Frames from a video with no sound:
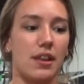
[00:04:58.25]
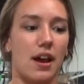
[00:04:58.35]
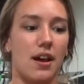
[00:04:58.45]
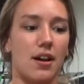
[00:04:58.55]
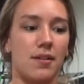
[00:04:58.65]

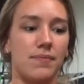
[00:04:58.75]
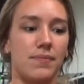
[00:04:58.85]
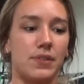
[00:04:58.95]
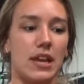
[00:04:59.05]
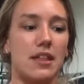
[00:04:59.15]

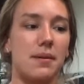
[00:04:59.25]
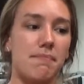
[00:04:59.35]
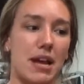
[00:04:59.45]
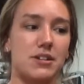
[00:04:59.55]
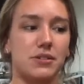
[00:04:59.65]
the
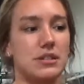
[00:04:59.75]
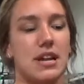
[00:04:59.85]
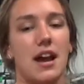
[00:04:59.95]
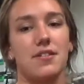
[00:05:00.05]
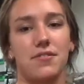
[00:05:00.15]
mental
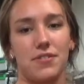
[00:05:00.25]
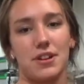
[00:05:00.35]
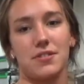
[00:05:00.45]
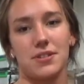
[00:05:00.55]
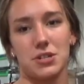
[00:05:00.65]
side of free
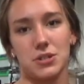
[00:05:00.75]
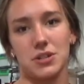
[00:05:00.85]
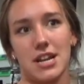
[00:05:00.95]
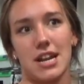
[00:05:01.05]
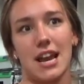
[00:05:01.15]
throw shooting,